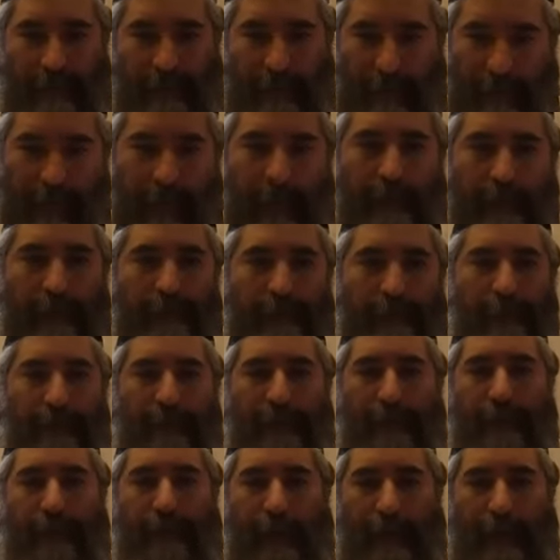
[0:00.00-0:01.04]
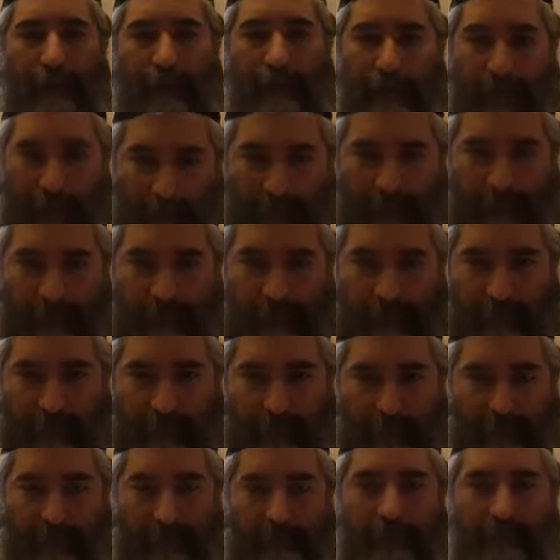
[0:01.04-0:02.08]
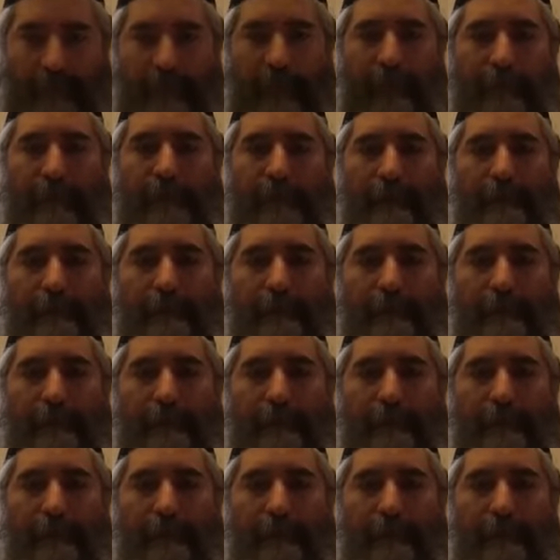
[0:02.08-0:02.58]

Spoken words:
Okay? There is. Yes.